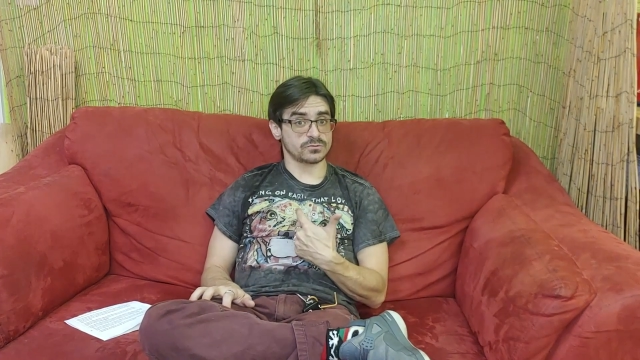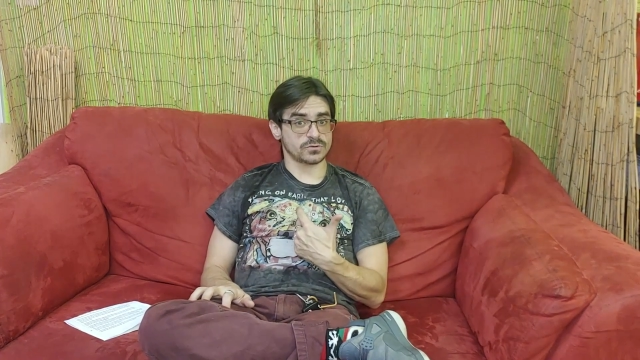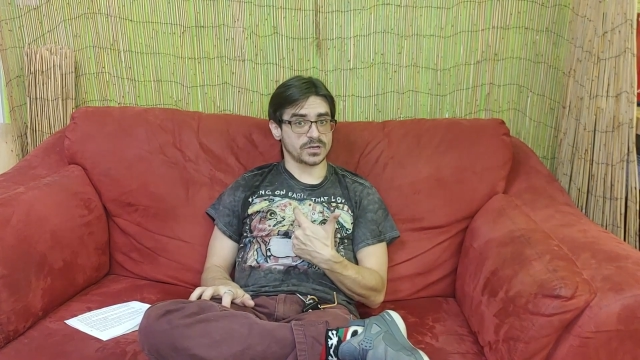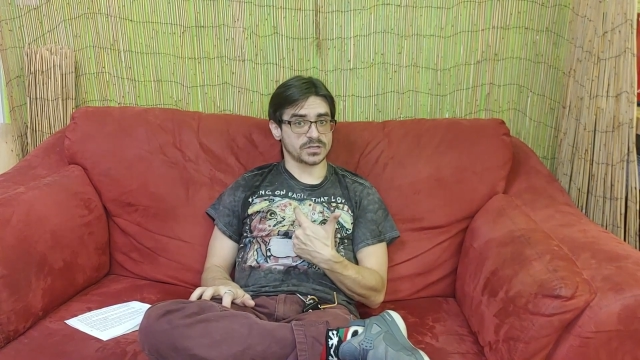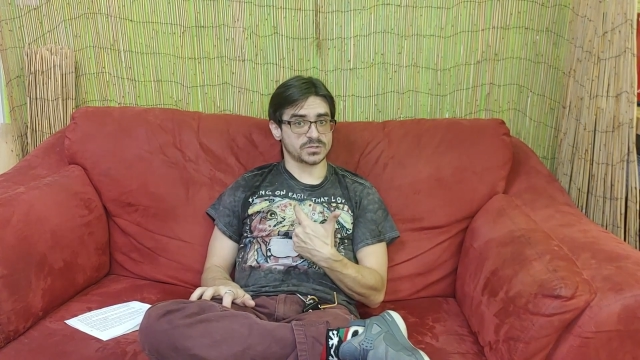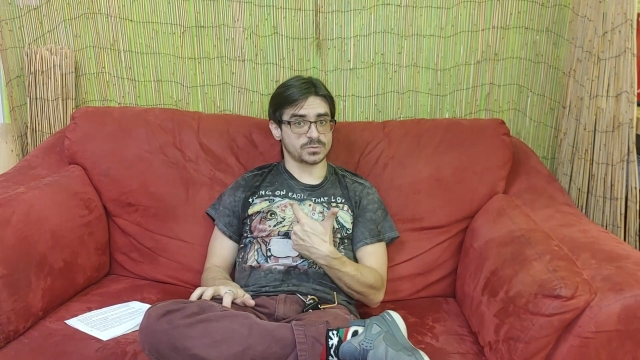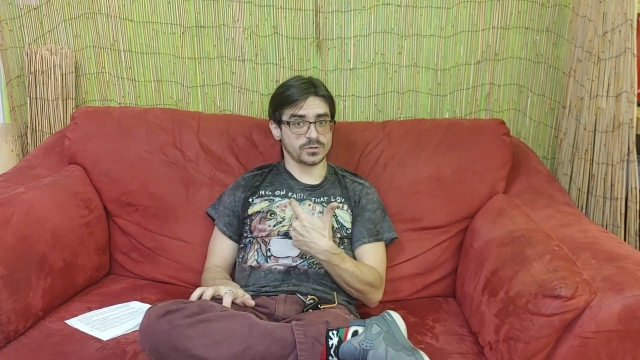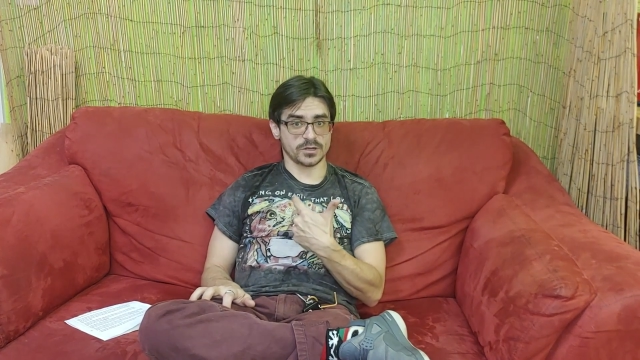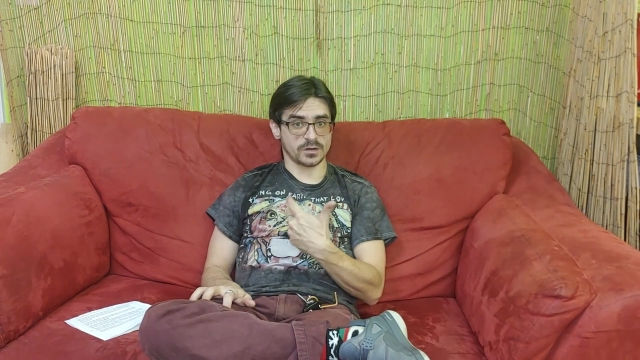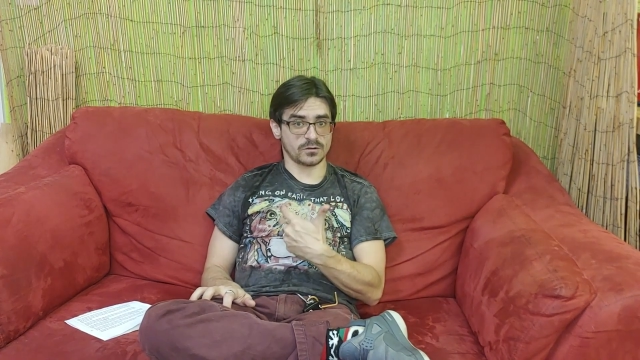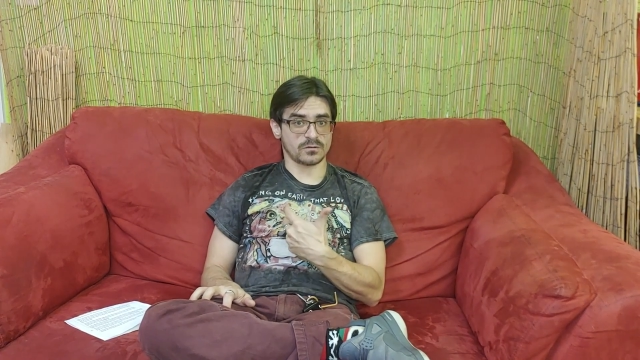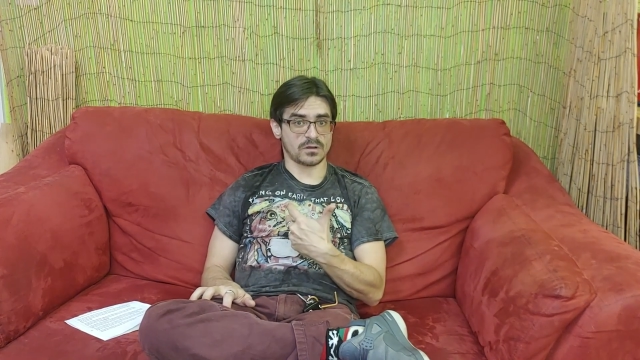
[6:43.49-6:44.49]

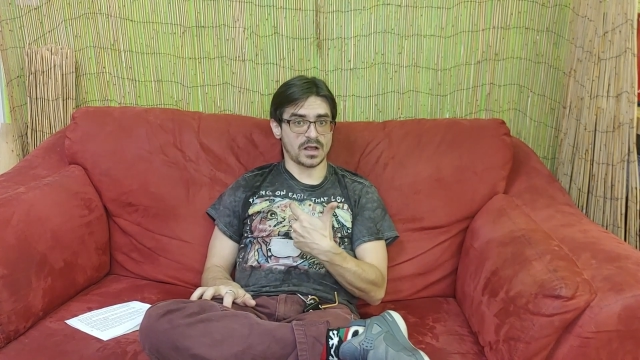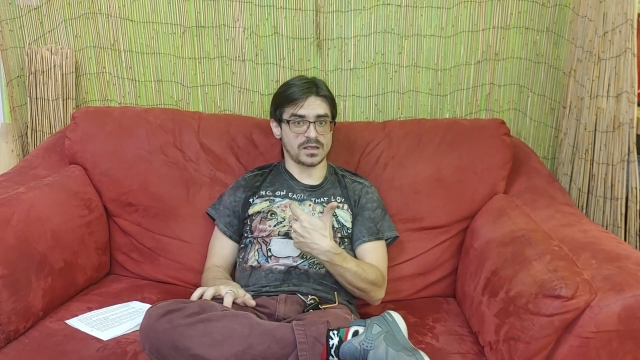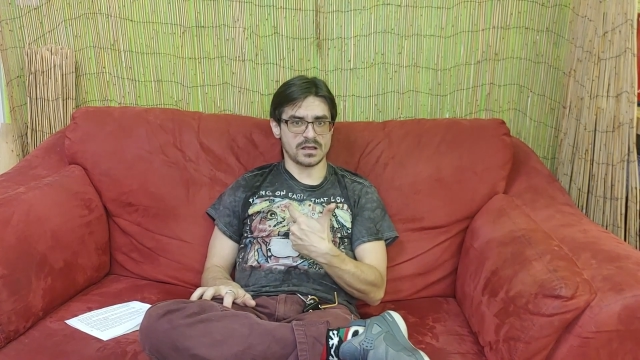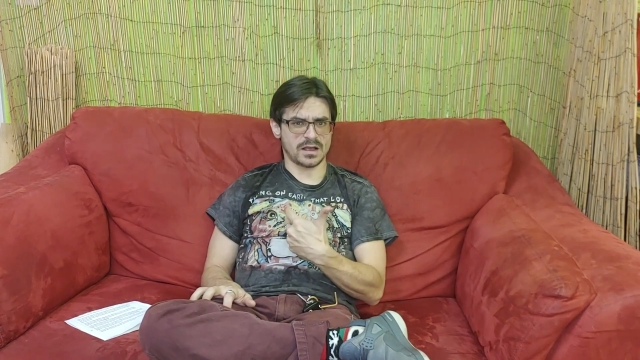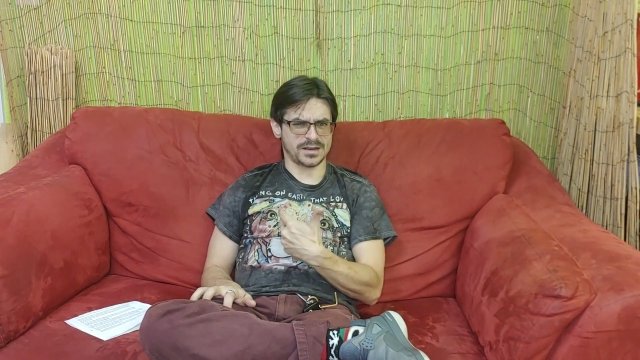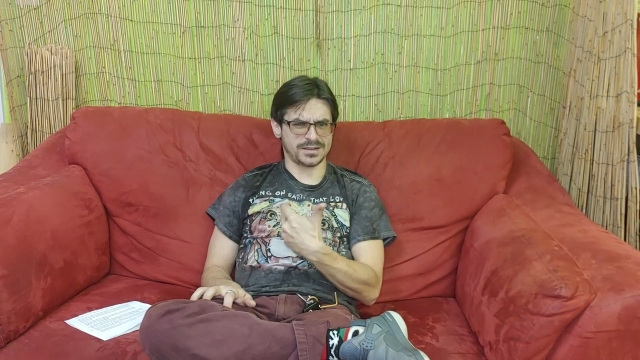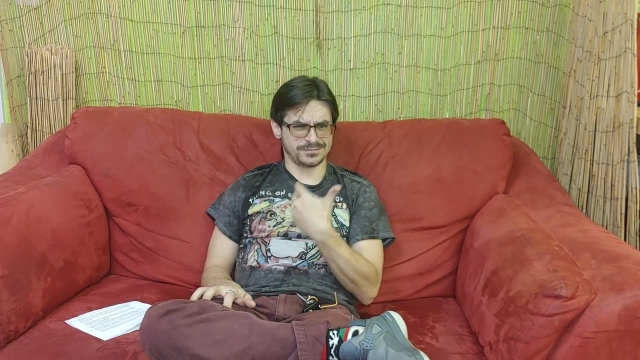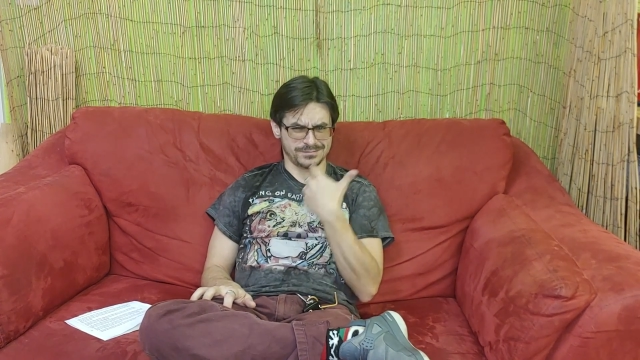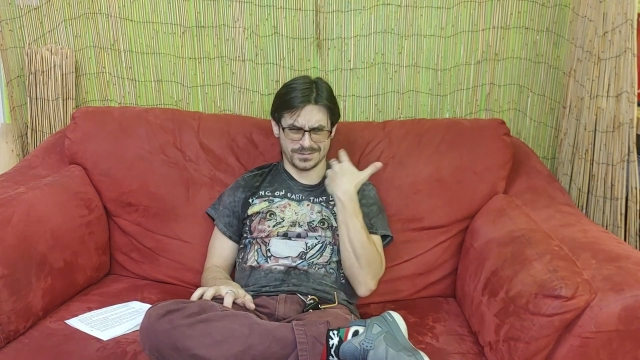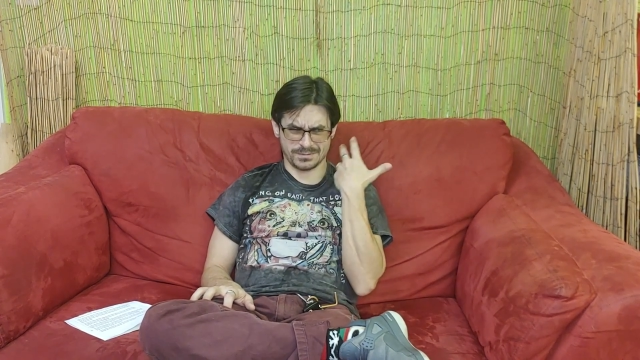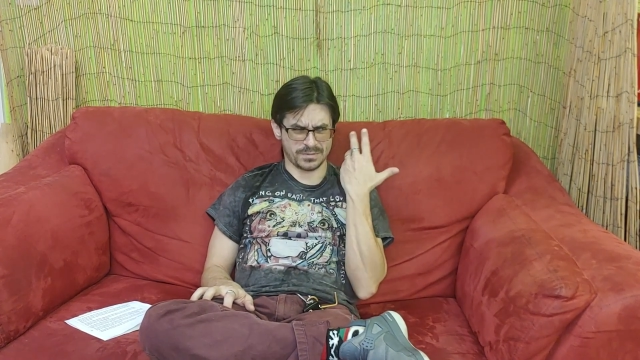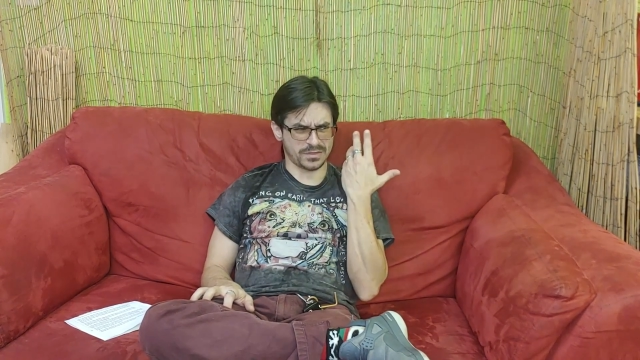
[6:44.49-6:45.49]
I didn't
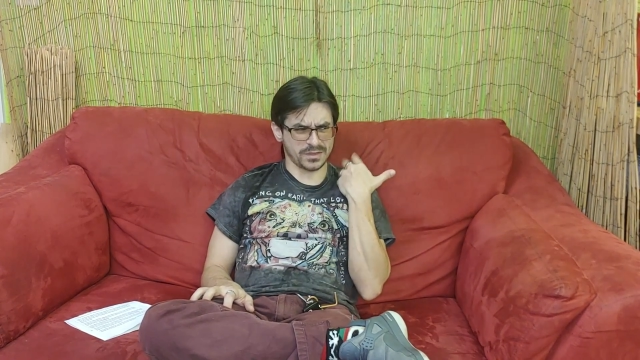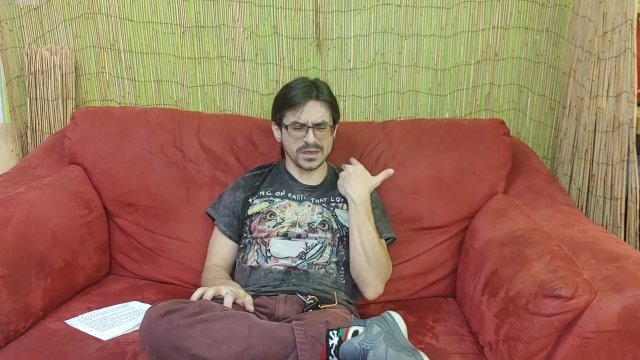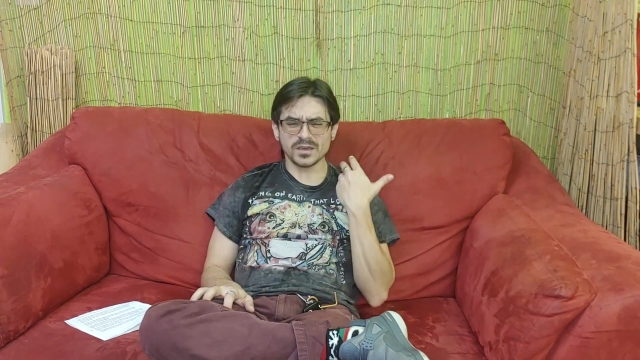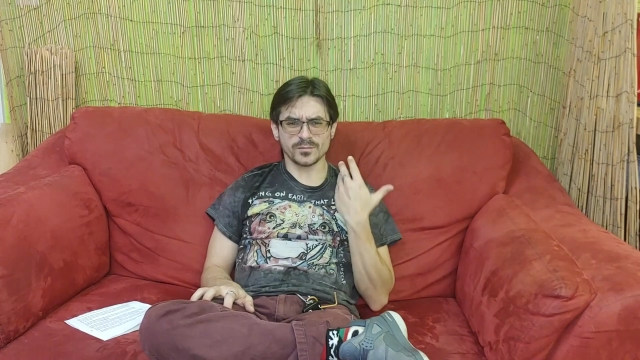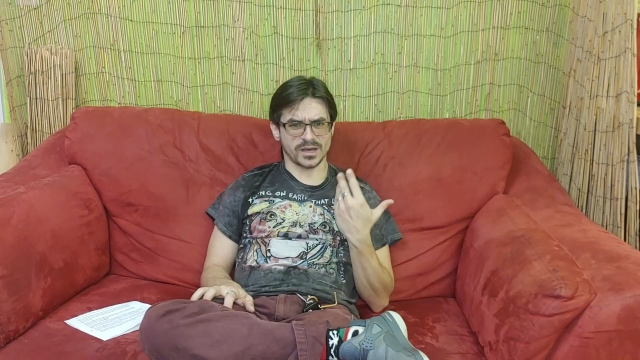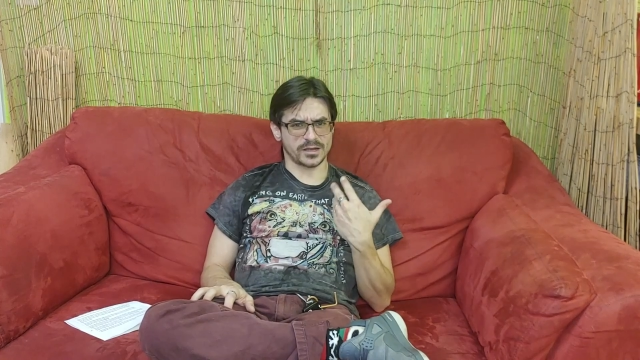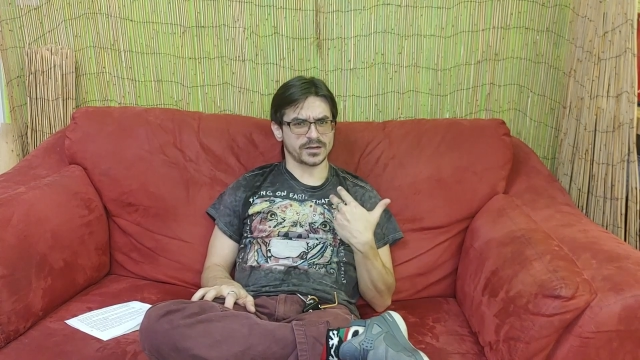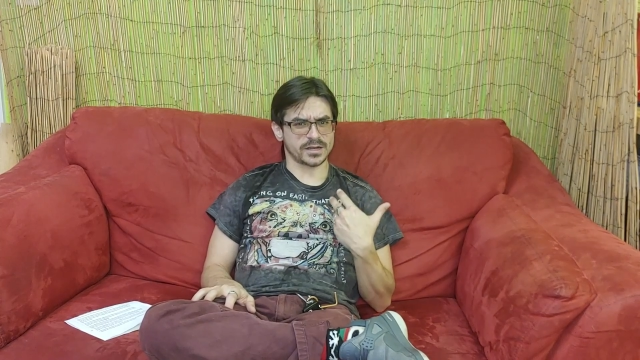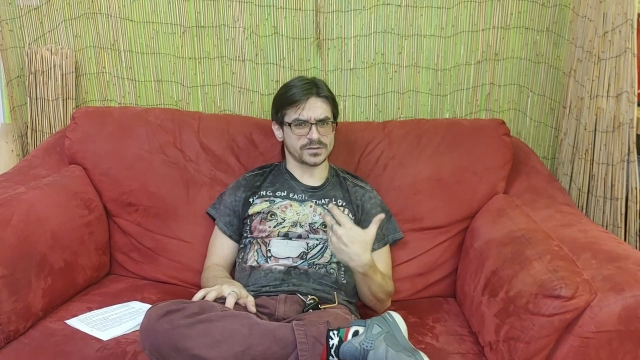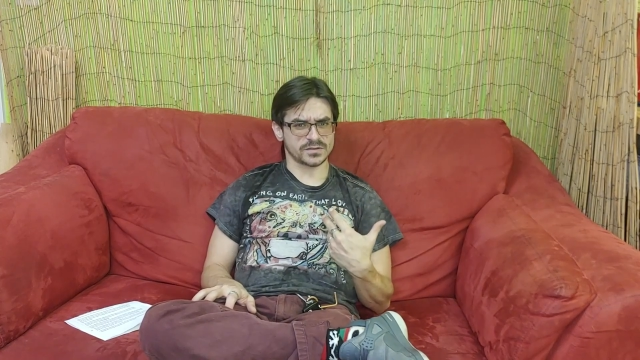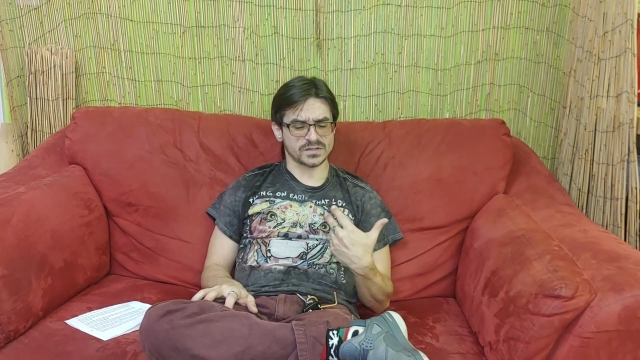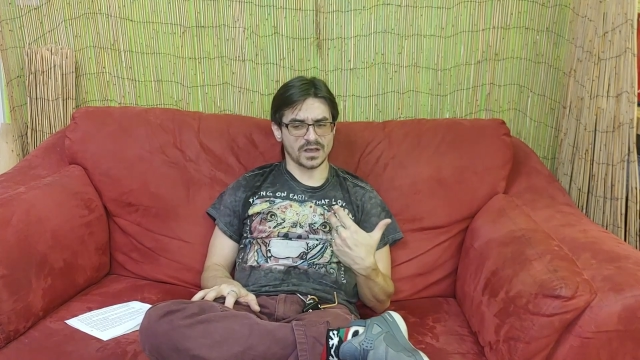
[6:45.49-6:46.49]
think about it
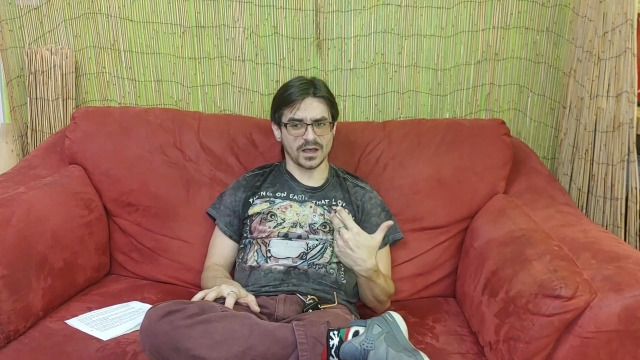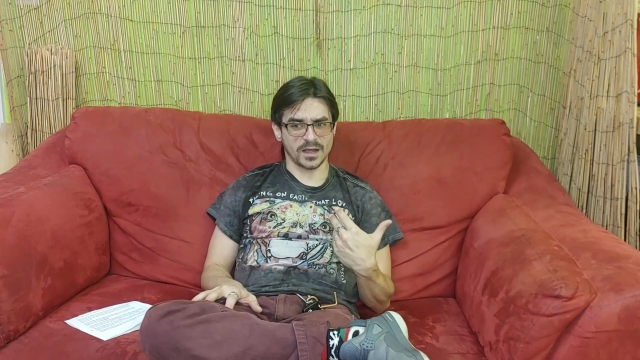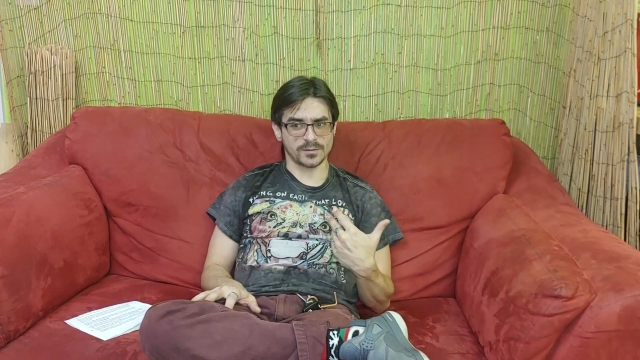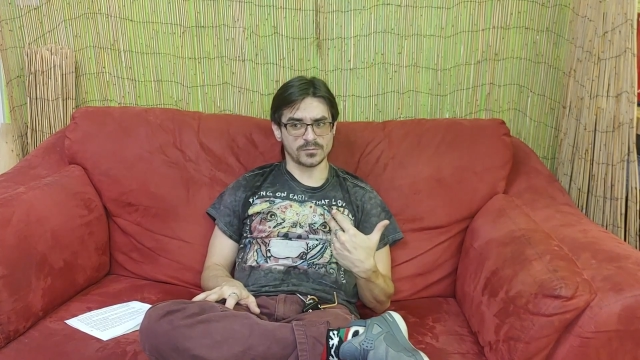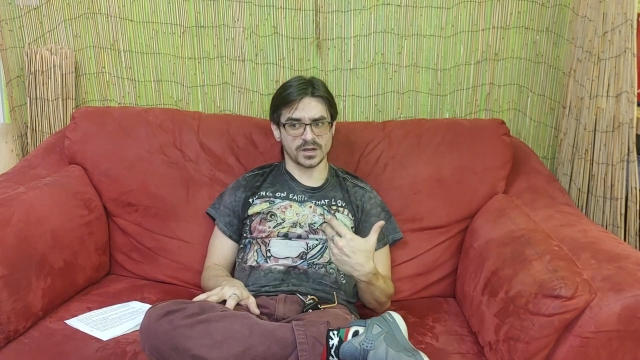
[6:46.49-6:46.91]
at the time.